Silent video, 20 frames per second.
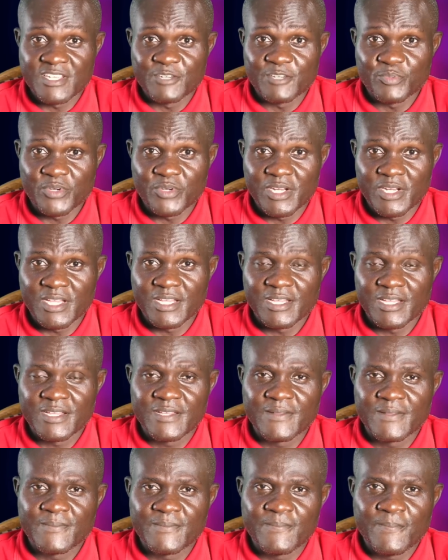prayer,
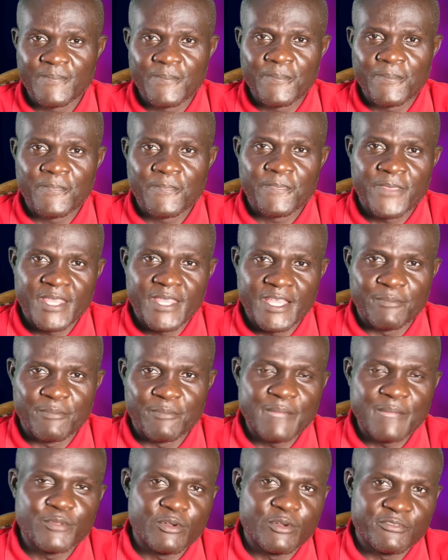it might
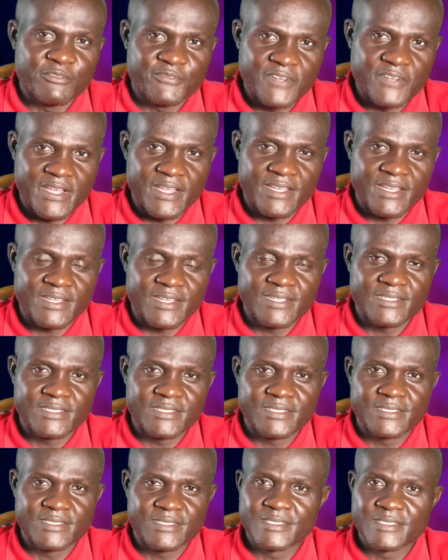be unfair
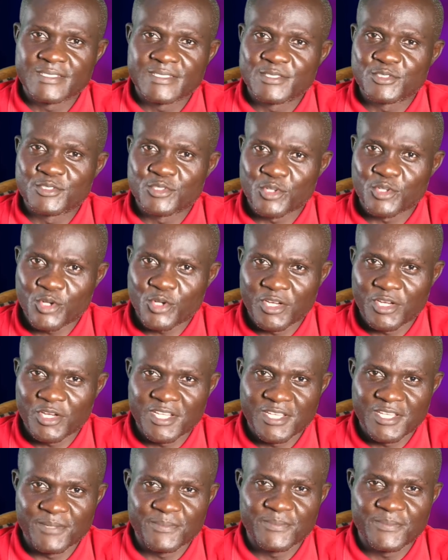to call
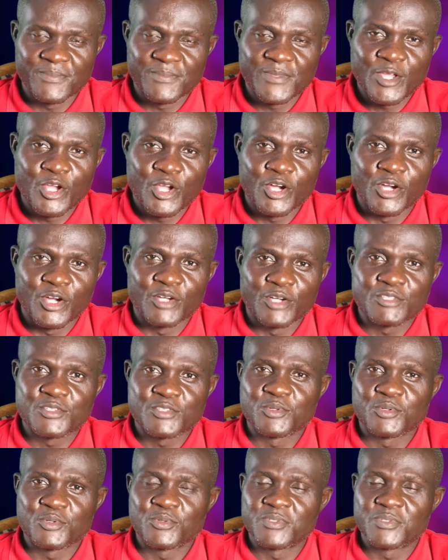him or
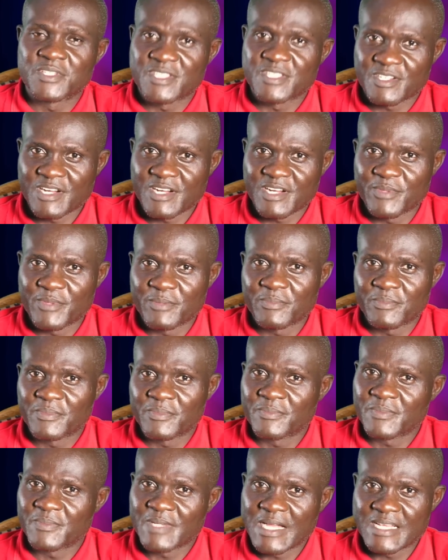to describe him
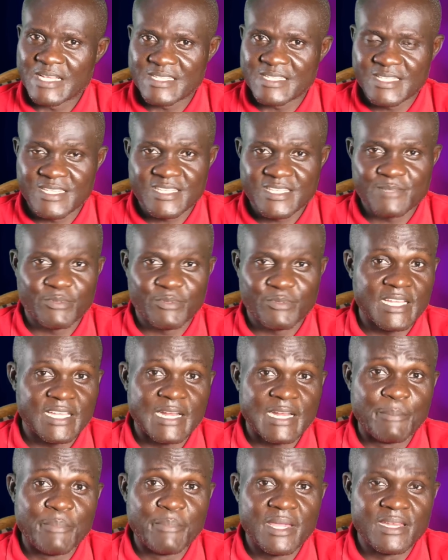as this, but there are
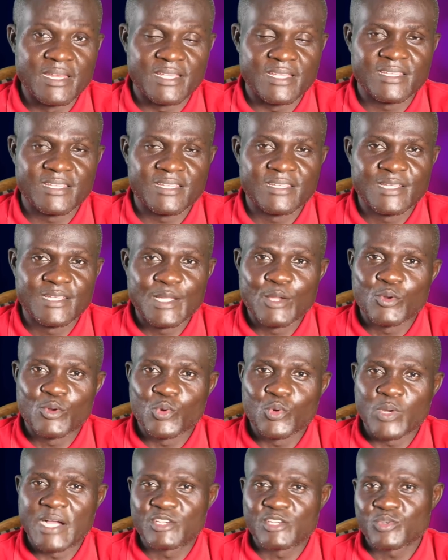many who
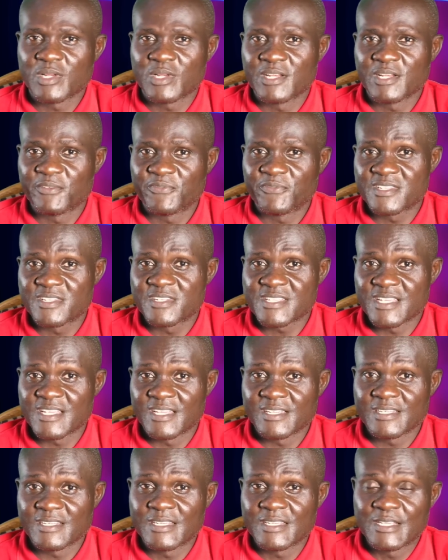actually fit in
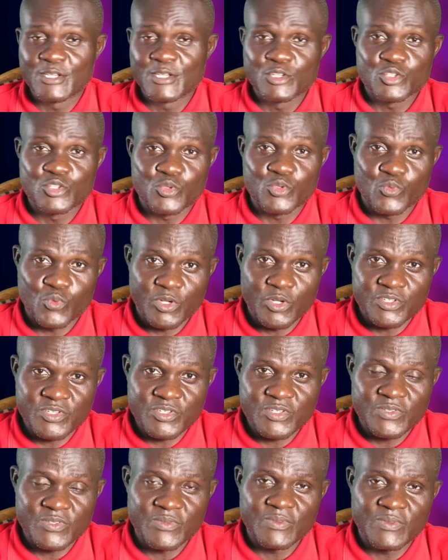to what
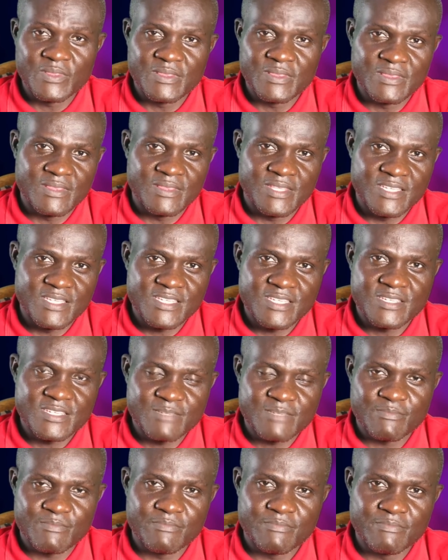this
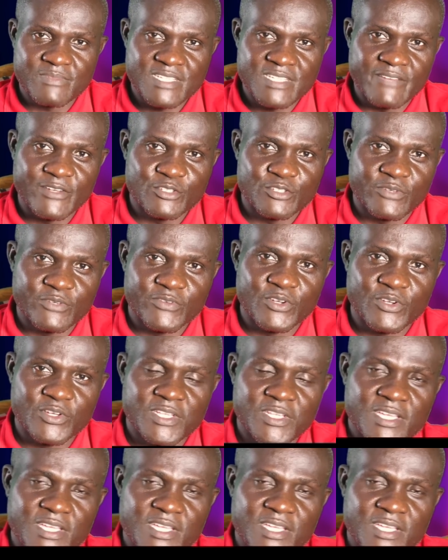servant of God here